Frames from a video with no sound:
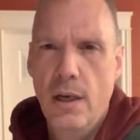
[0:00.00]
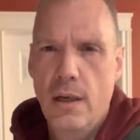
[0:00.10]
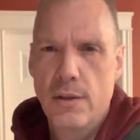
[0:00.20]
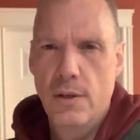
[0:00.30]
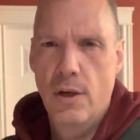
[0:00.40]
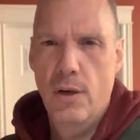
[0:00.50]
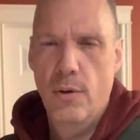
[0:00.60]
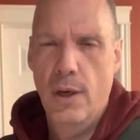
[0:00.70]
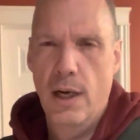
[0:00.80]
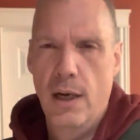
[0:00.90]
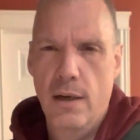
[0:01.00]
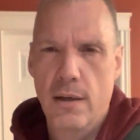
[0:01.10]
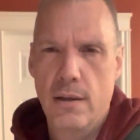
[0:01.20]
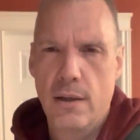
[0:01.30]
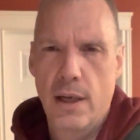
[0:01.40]
So
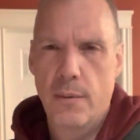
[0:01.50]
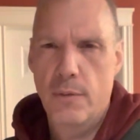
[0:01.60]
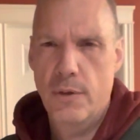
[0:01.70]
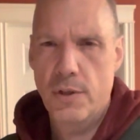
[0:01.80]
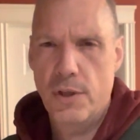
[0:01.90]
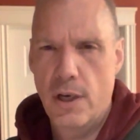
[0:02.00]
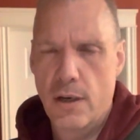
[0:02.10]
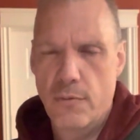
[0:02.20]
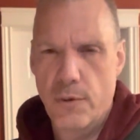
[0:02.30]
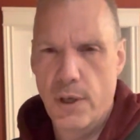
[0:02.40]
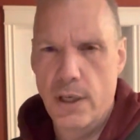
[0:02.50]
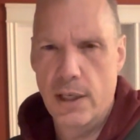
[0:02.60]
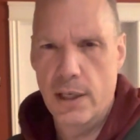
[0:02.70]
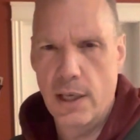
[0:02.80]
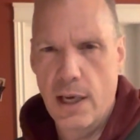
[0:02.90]
yeah, I'm going to start reading
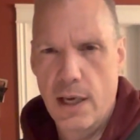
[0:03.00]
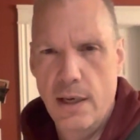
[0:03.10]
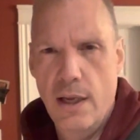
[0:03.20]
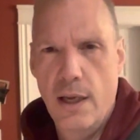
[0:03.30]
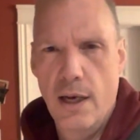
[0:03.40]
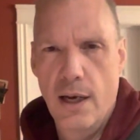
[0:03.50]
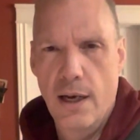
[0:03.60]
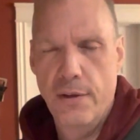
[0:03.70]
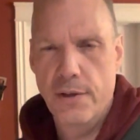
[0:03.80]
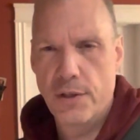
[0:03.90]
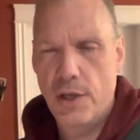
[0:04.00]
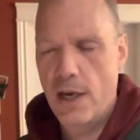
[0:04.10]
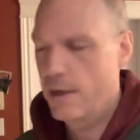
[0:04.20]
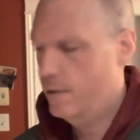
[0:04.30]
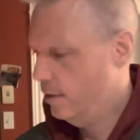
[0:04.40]
again. on this
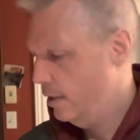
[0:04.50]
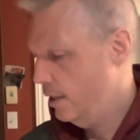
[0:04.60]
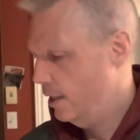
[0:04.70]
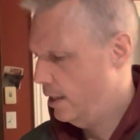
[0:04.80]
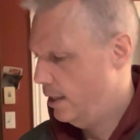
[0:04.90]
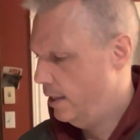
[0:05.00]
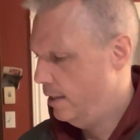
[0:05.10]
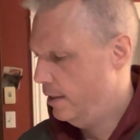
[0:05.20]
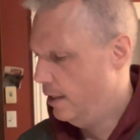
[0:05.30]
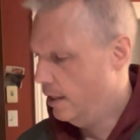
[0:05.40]
channel, and